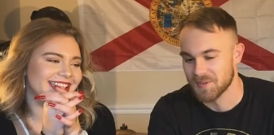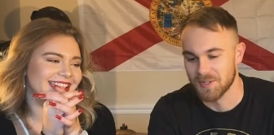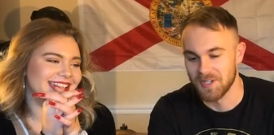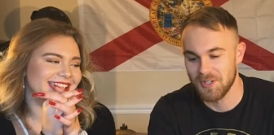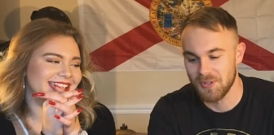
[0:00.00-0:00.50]

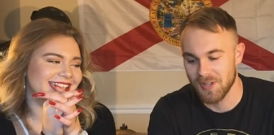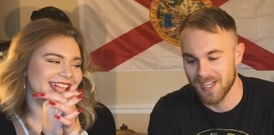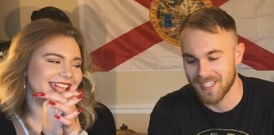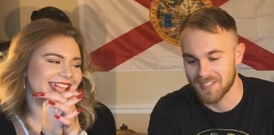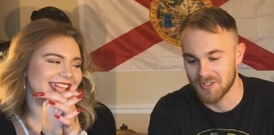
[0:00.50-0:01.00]
Speaker 1: So we're gonna do
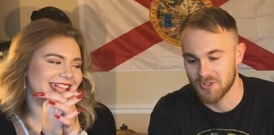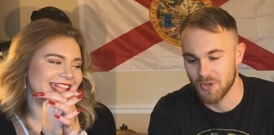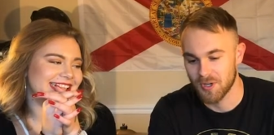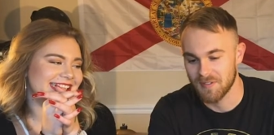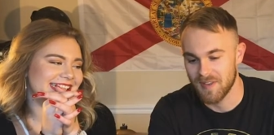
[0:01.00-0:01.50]
like
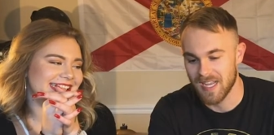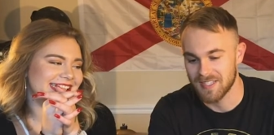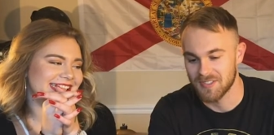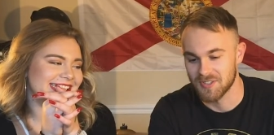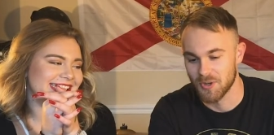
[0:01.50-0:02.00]
sort of
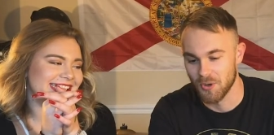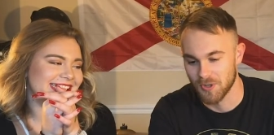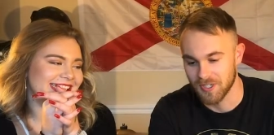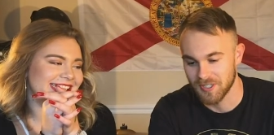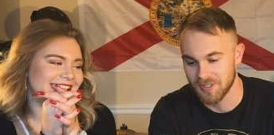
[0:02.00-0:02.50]
a
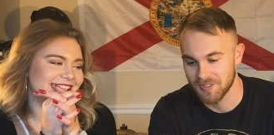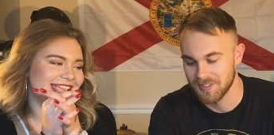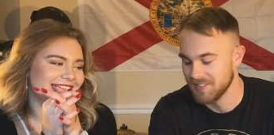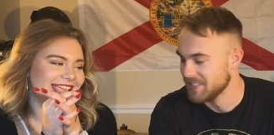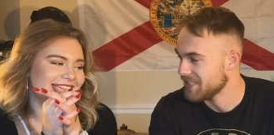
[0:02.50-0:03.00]

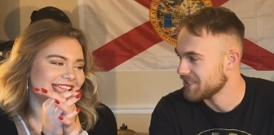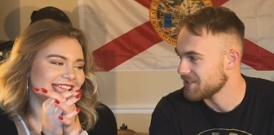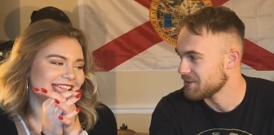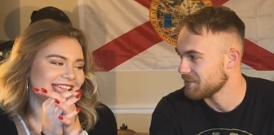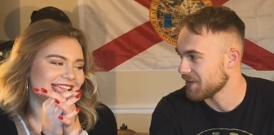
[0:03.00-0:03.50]
tutorial.
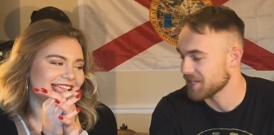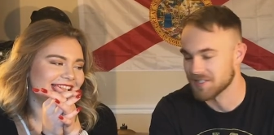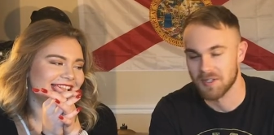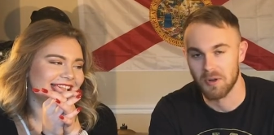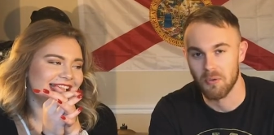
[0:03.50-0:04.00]

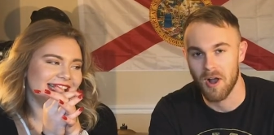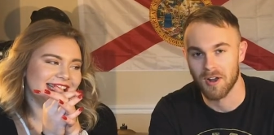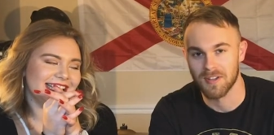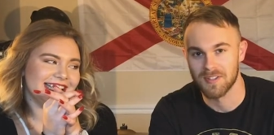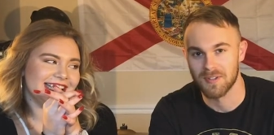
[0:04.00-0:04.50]
Micah's gonna walk us